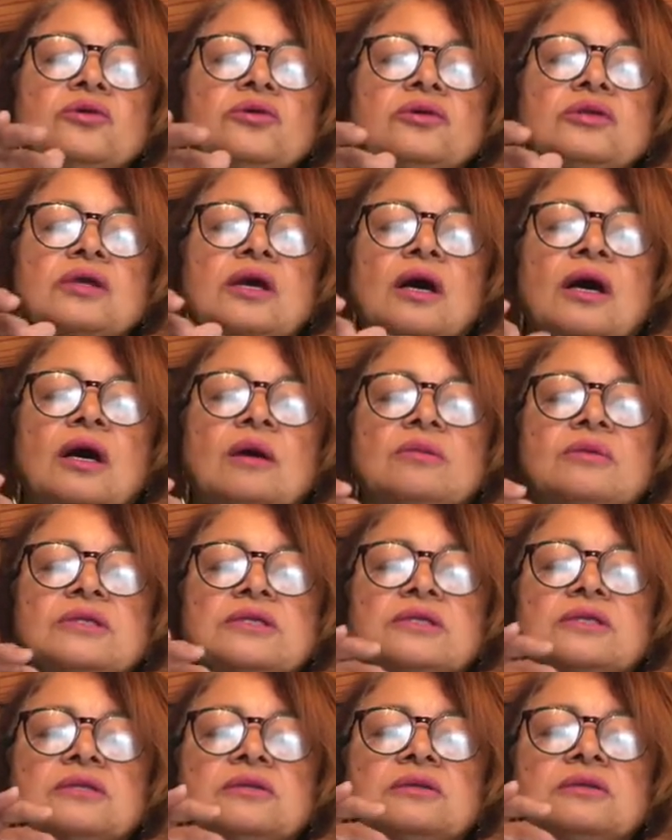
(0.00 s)
top. There's
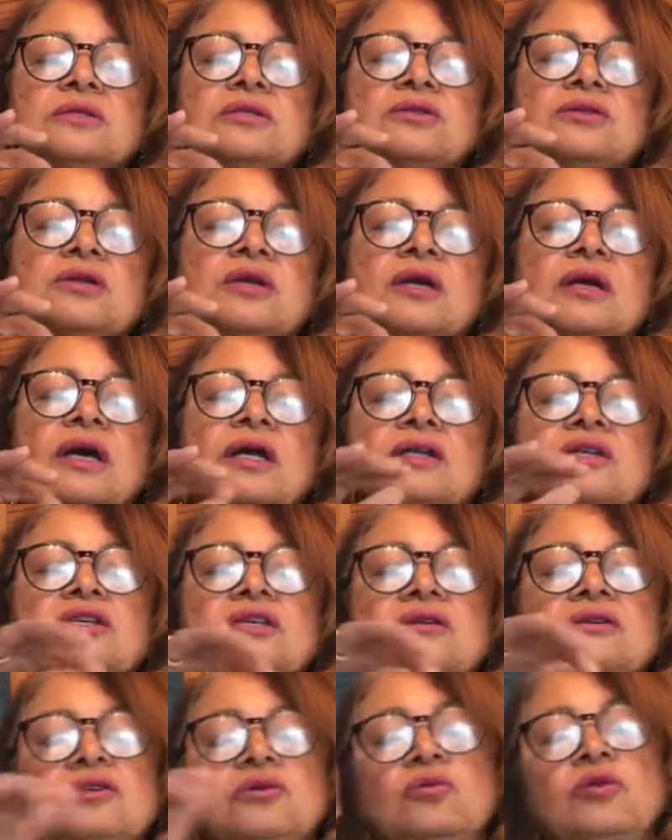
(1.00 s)
a kind of
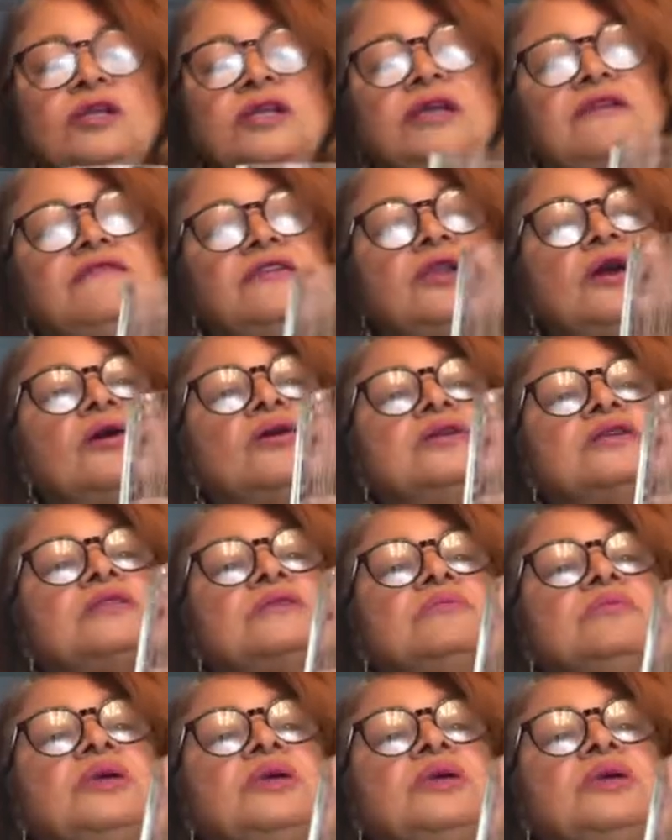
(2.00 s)
chill. You wouldn't even notice them,